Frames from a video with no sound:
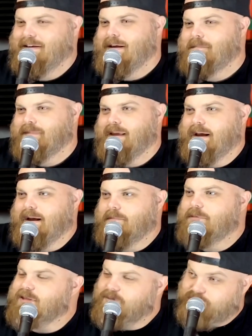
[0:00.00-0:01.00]
Yeah. Uh,
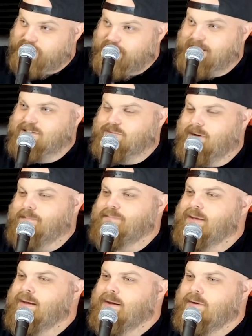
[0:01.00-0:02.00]
but the funniest
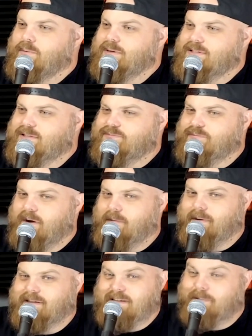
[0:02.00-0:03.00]
one was
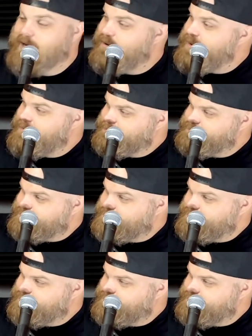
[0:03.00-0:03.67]
from a seminarian,